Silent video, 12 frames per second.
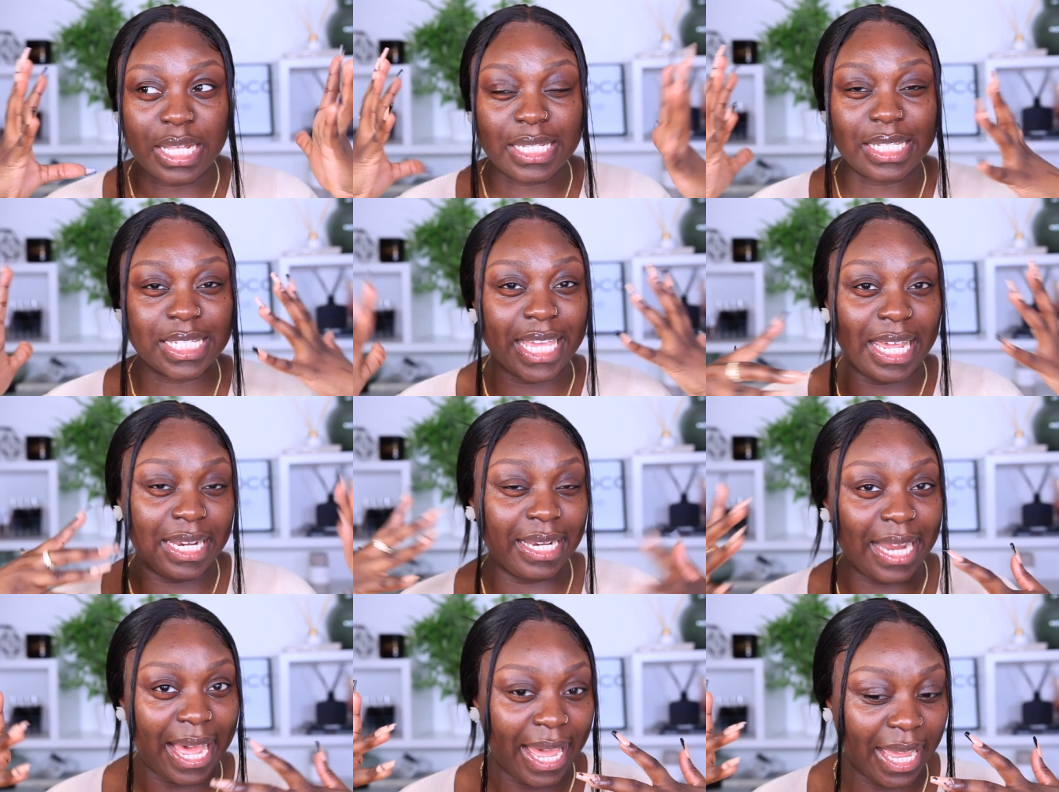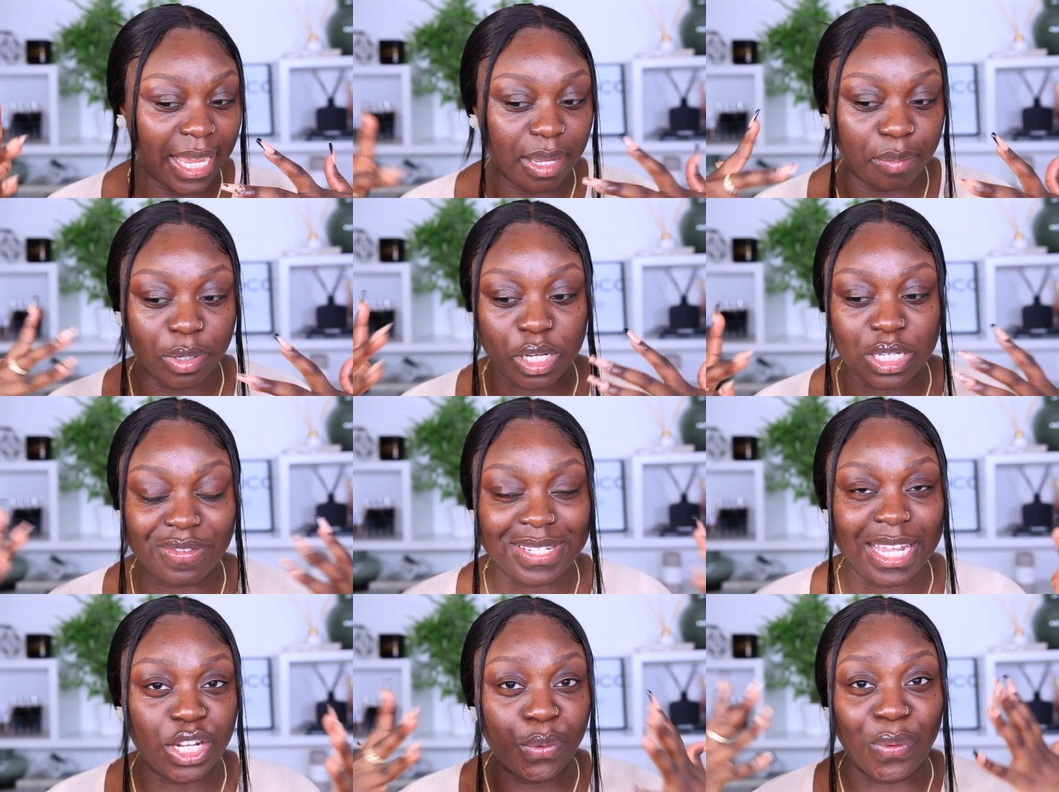skin like because
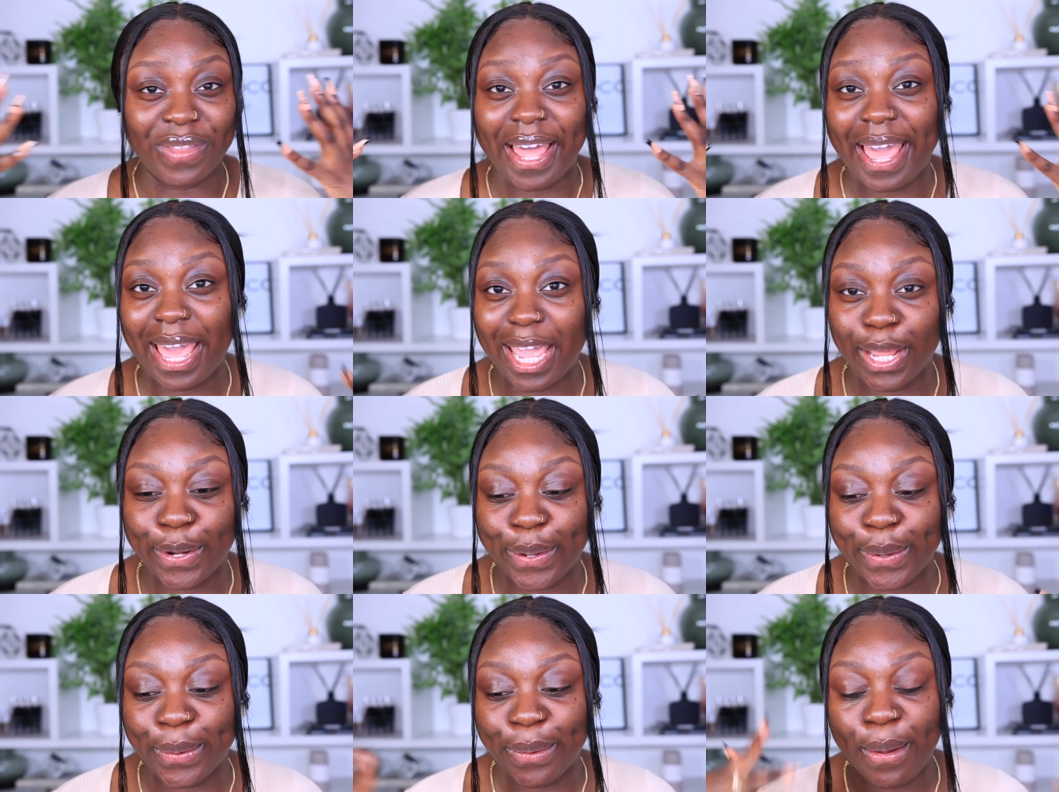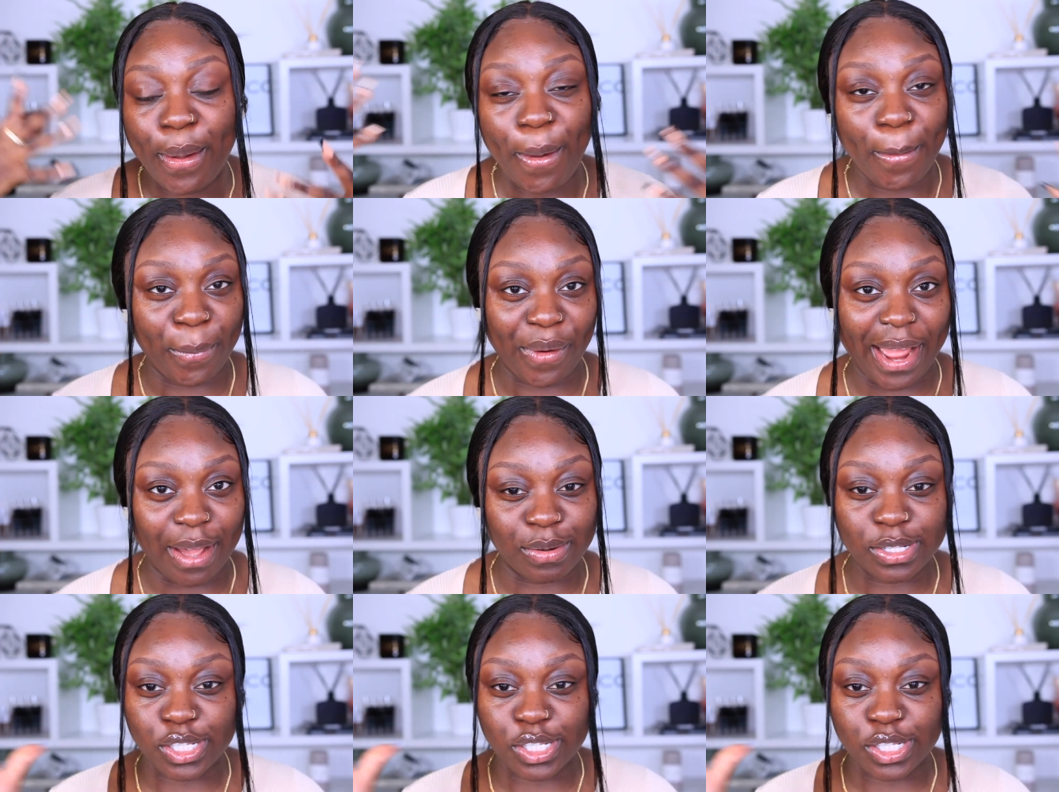obviously i don't want that halo brow